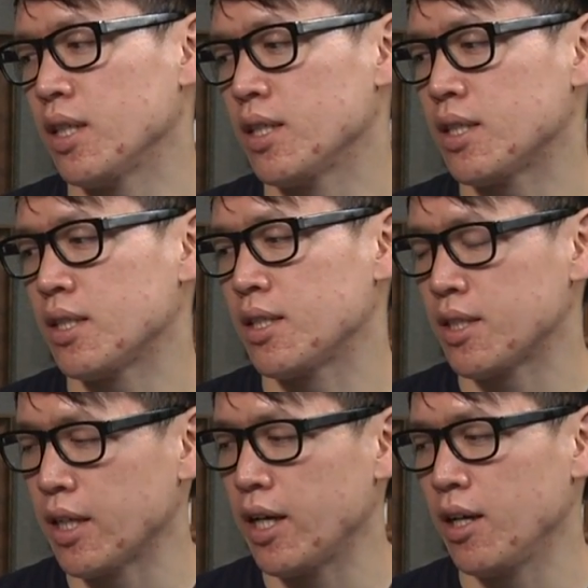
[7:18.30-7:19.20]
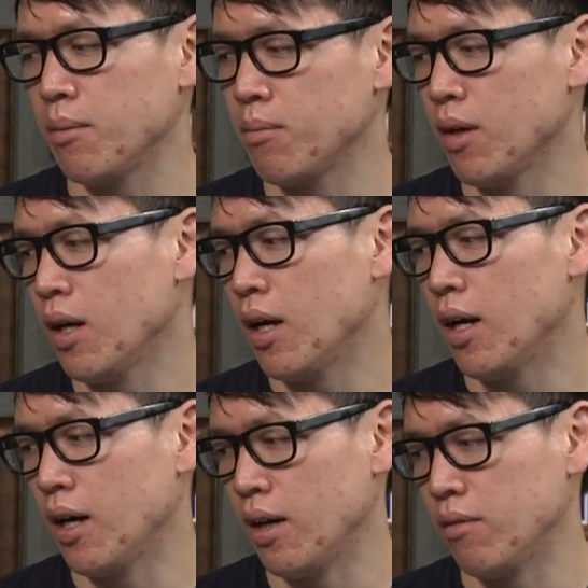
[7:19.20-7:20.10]
it's the same
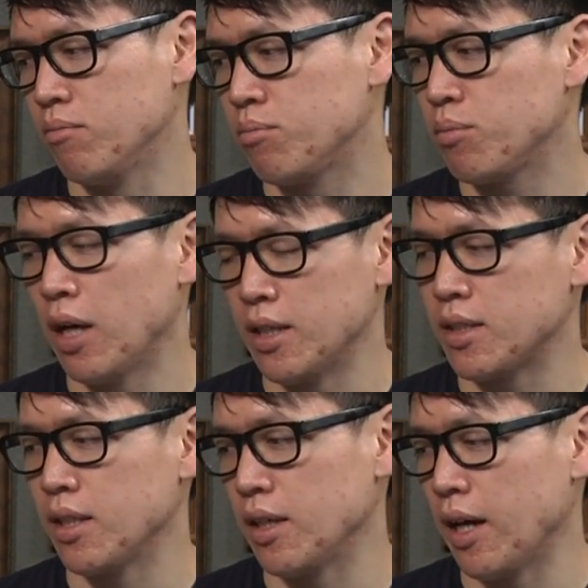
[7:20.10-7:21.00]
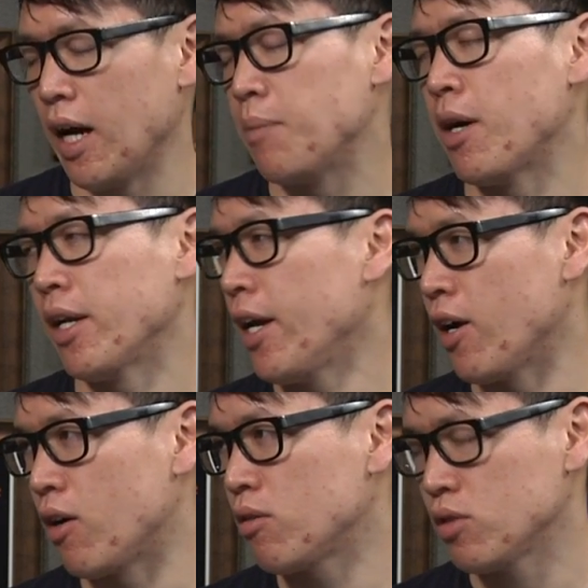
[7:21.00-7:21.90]
uh, as the iPad
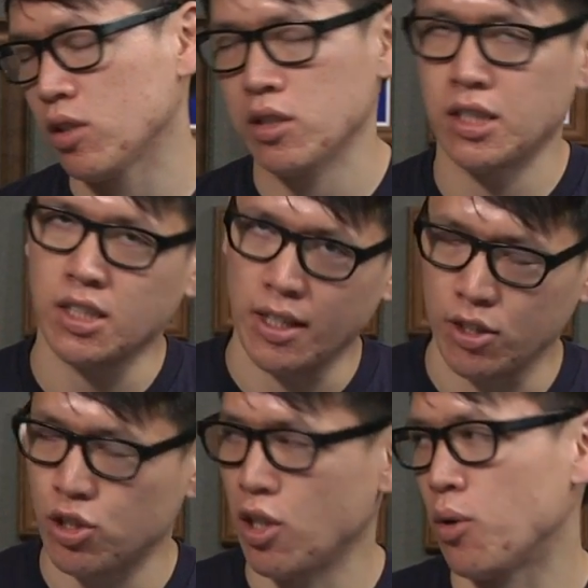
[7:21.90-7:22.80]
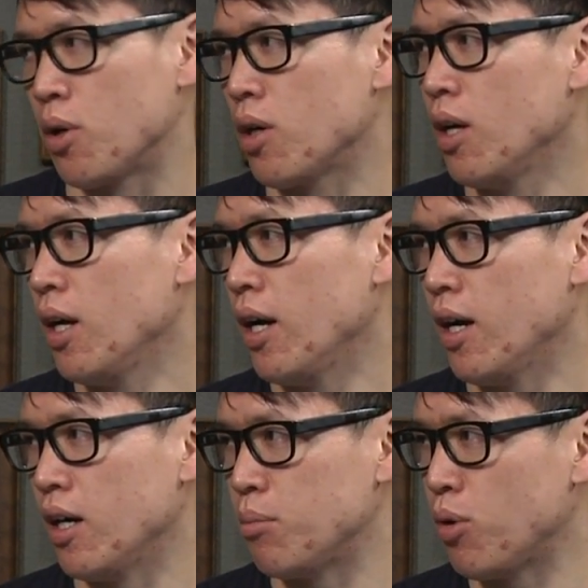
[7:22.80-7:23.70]
Air, slightly slower
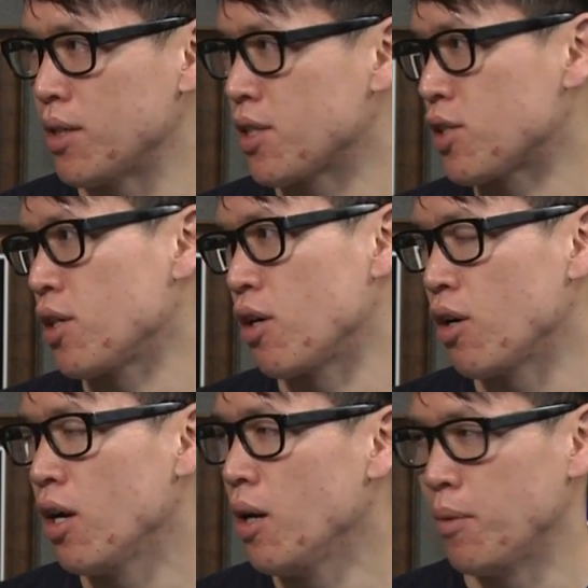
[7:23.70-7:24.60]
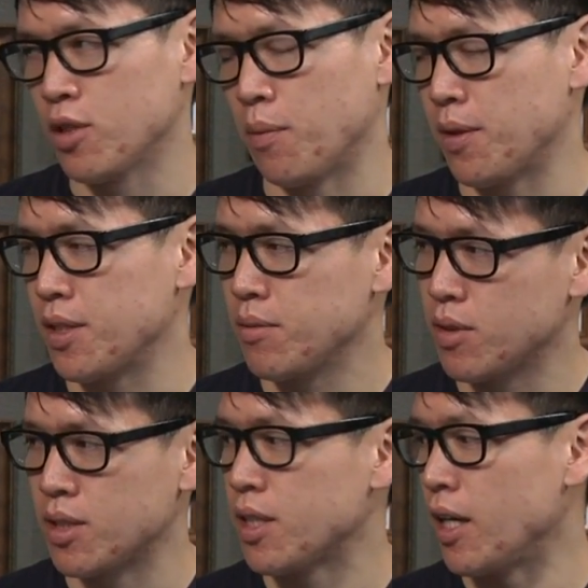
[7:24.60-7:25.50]
uh, processor, but we're talking about the,
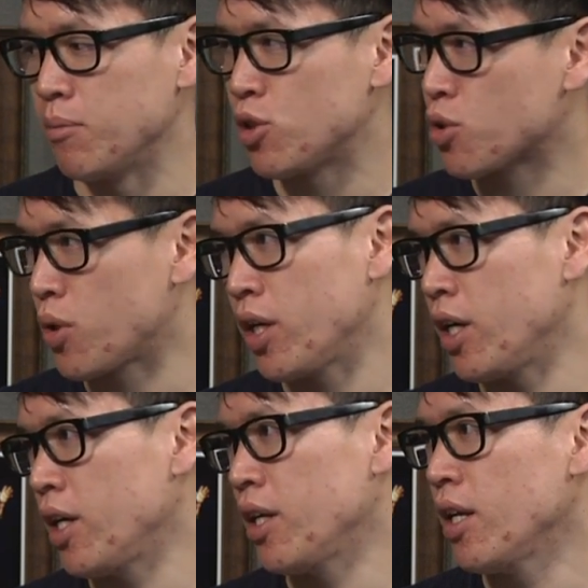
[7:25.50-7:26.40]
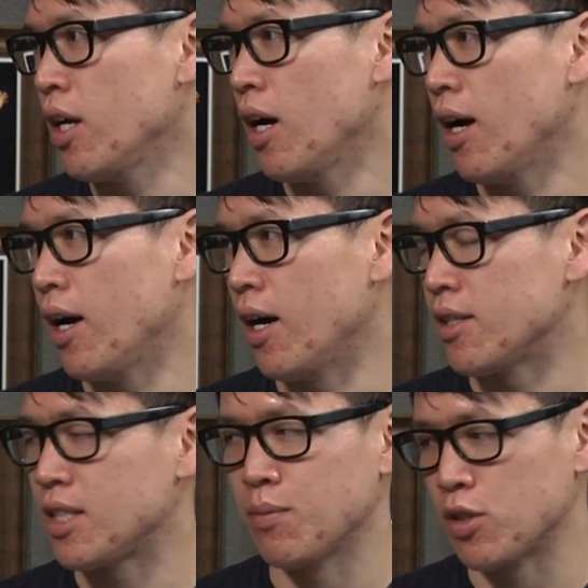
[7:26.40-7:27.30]
the same screen, uh,
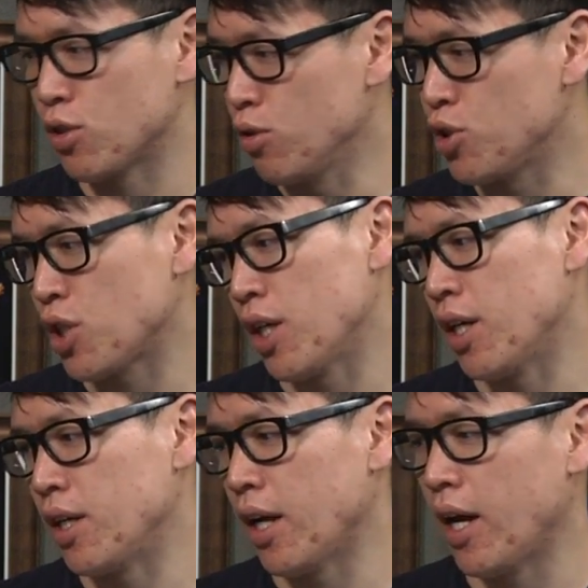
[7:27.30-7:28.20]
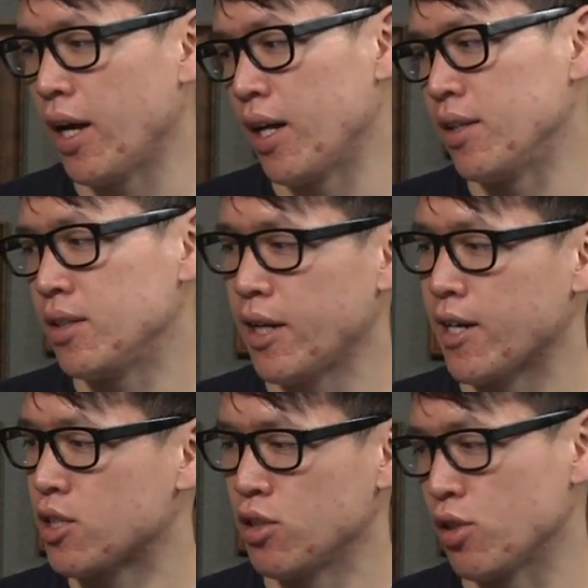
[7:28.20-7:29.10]
same resolution, and
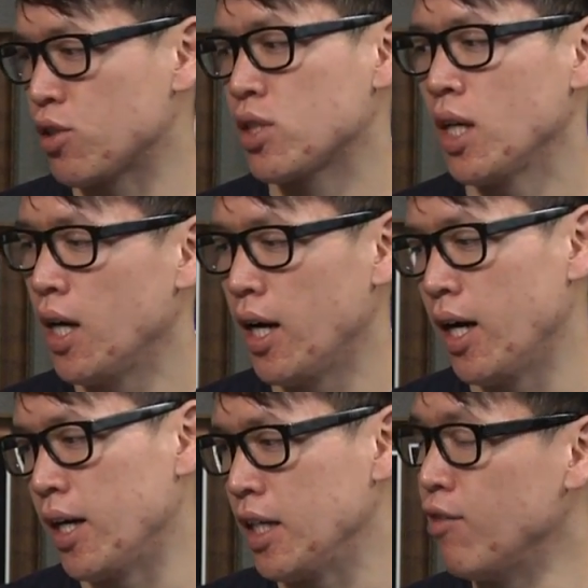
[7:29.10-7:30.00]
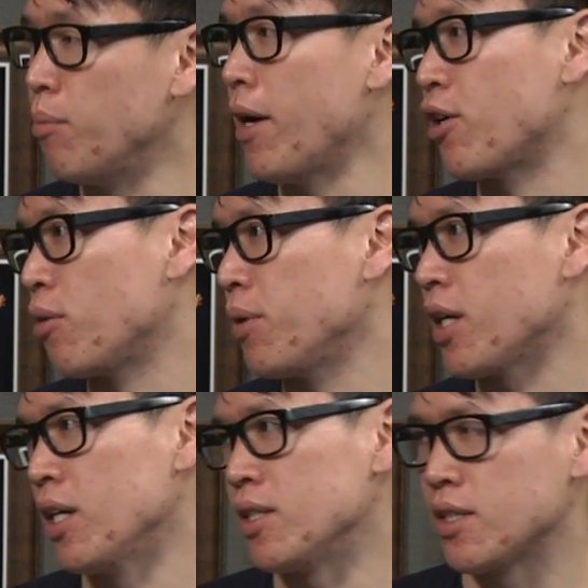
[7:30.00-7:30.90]
text looks uh, even better
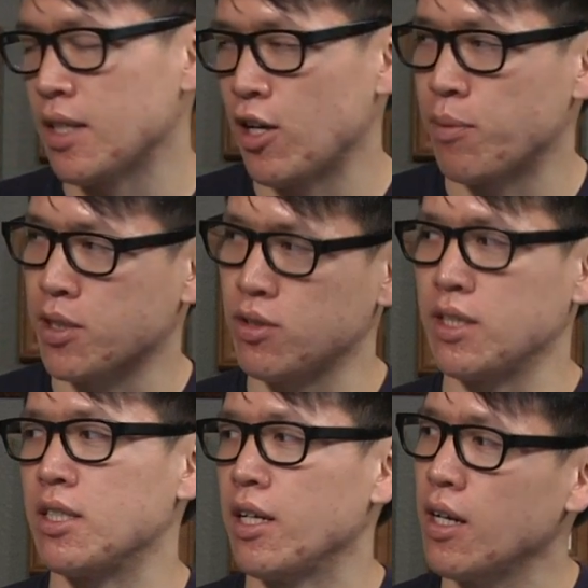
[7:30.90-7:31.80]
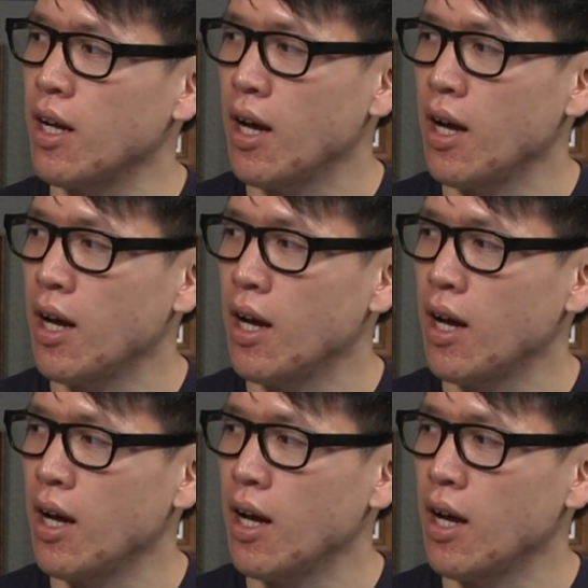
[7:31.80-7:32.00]
because it's higher pixel density.